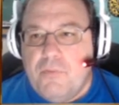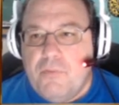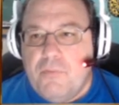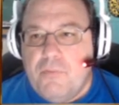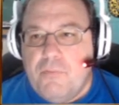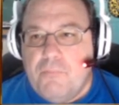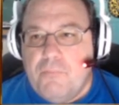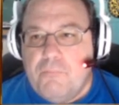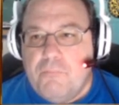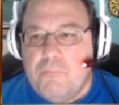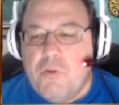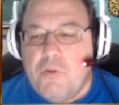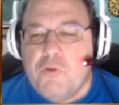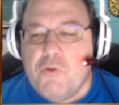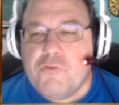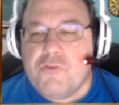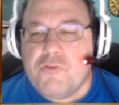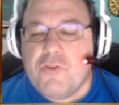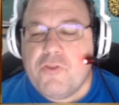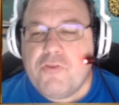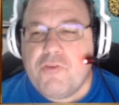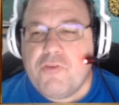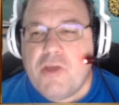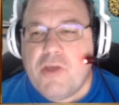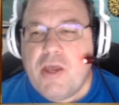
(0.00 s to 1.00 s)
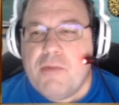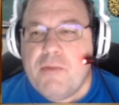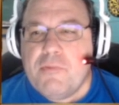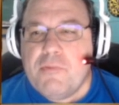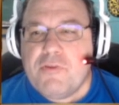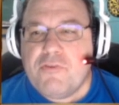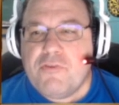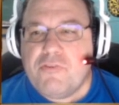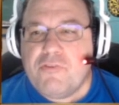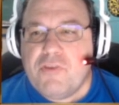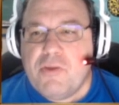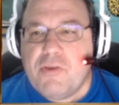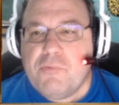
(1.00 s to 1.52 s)
most of the time it
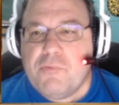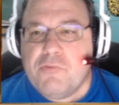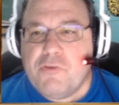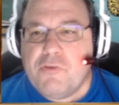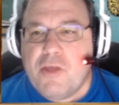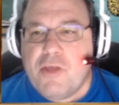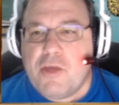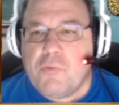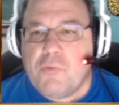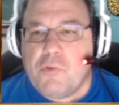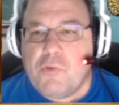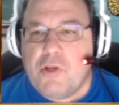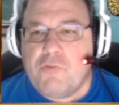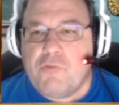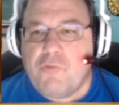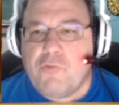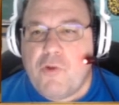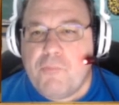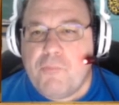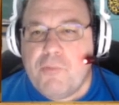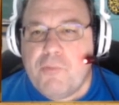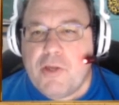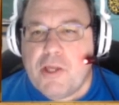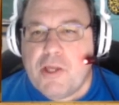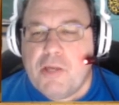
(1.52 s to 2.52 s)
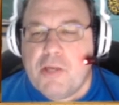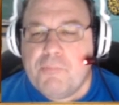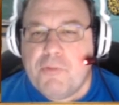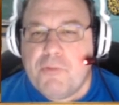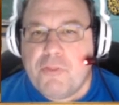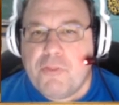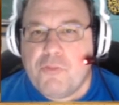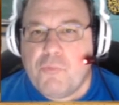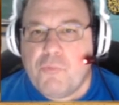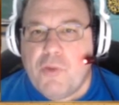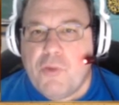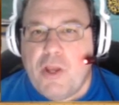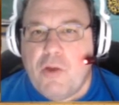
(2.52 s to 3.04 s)
seems like whenever I pick up a
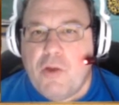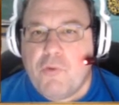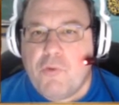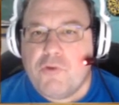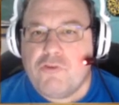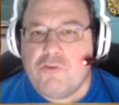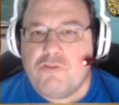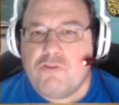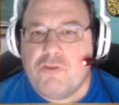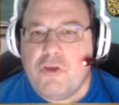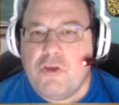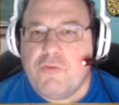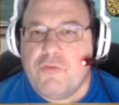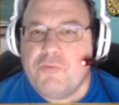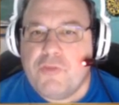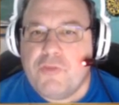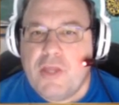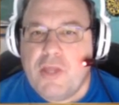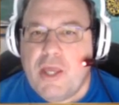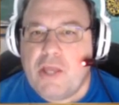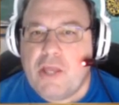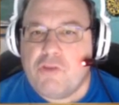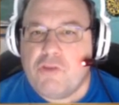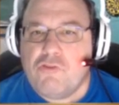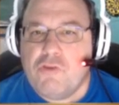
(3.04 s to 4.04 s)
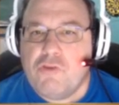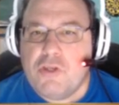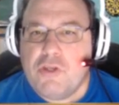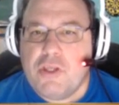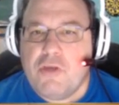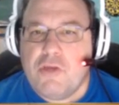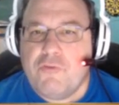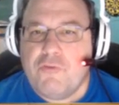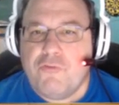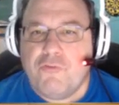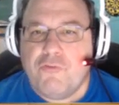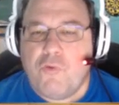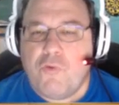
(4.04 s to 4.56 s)
3-hour shift, they actually
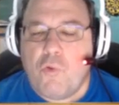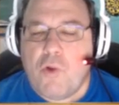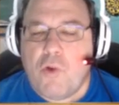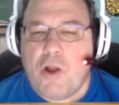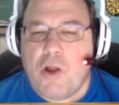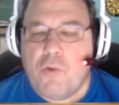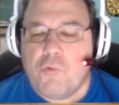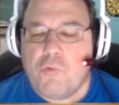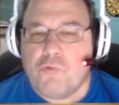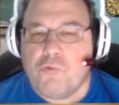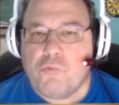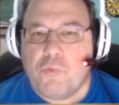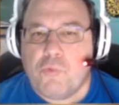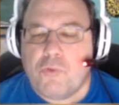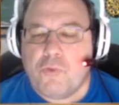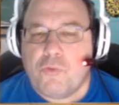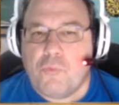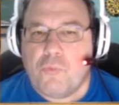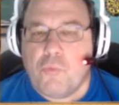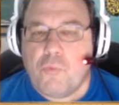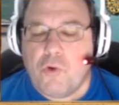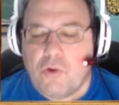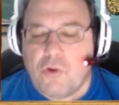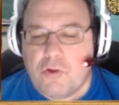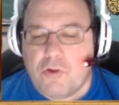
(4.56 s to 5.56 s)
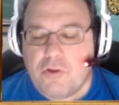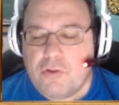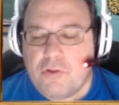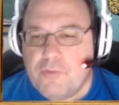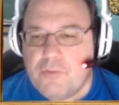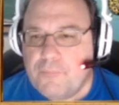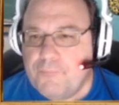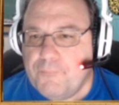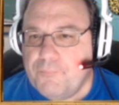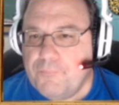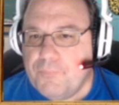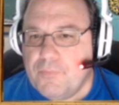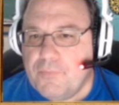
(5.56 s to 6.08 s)
give 4 hours worth of work.
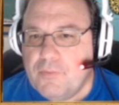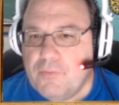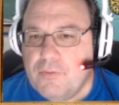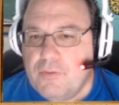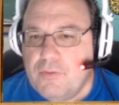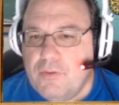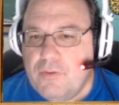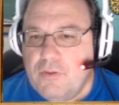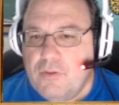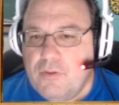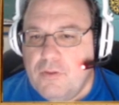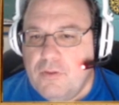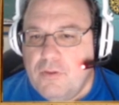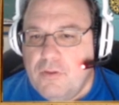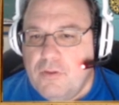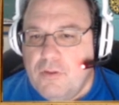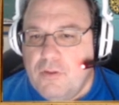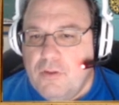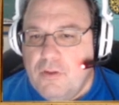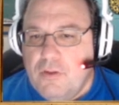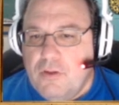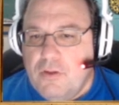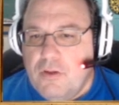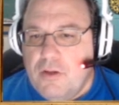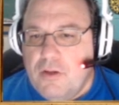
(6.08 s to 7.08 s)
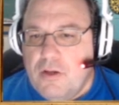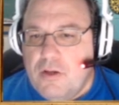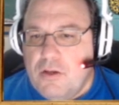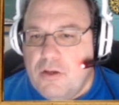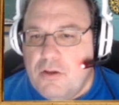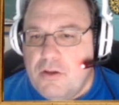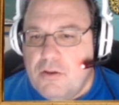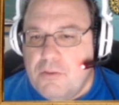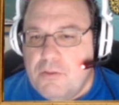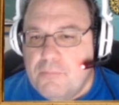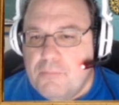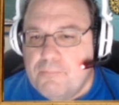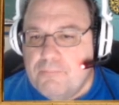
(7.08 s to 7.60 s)

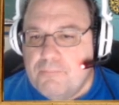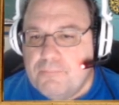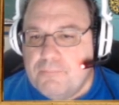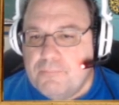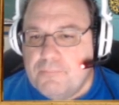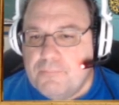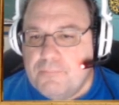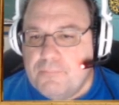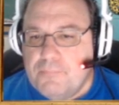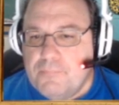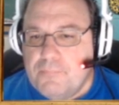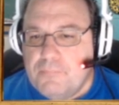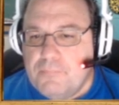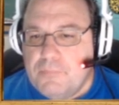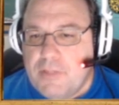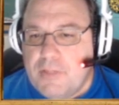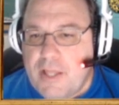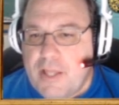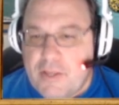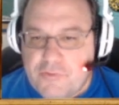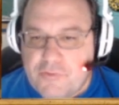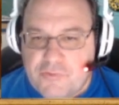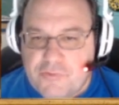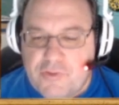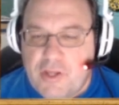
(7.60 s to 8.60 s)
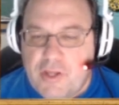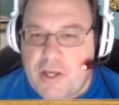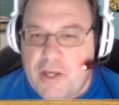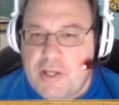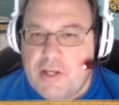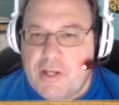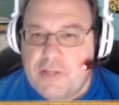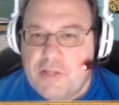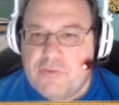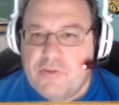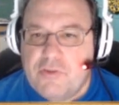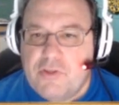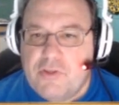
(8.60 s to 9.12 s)
Last
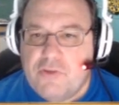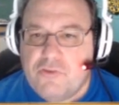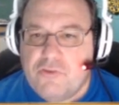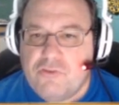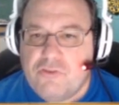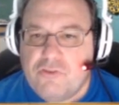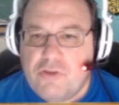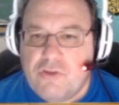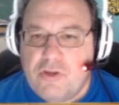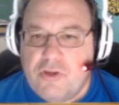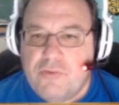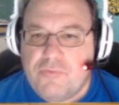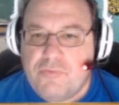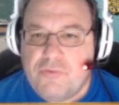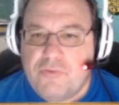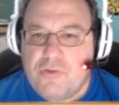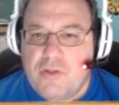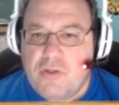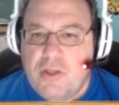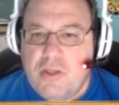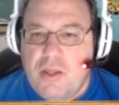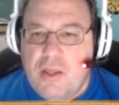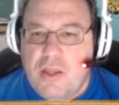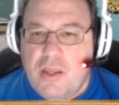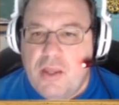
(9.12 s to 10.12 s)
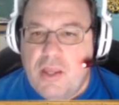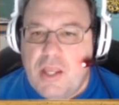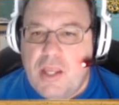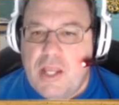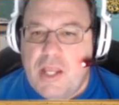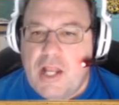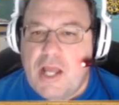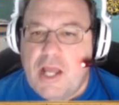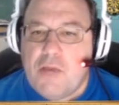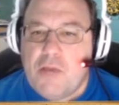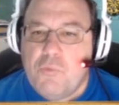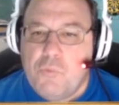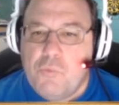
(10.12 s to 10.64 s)
night I did a shift
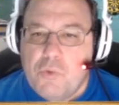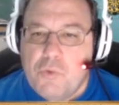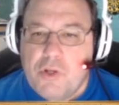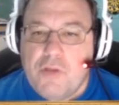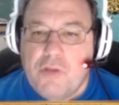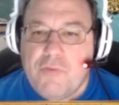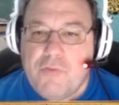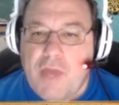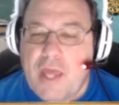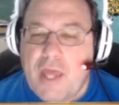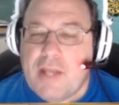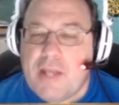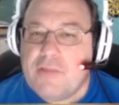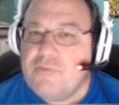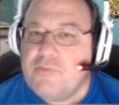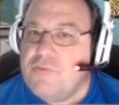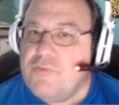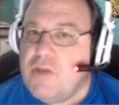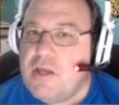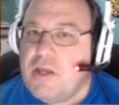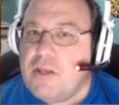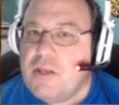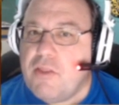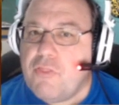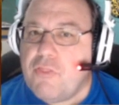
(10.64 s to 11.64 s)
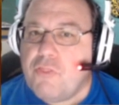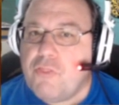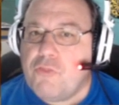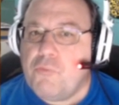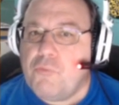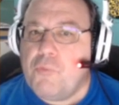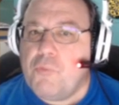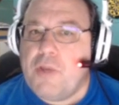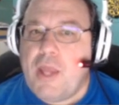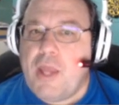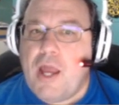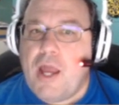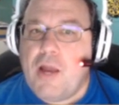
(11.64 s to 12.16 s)
and I would have had it done in
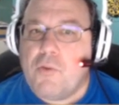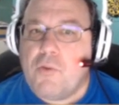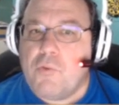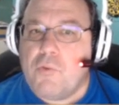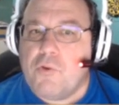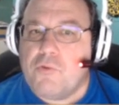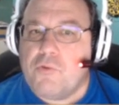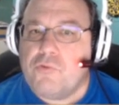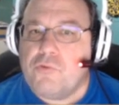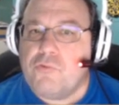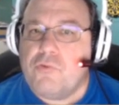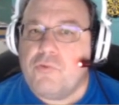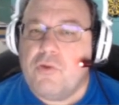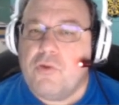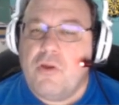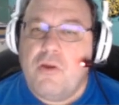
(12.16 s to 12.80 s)
3 hours,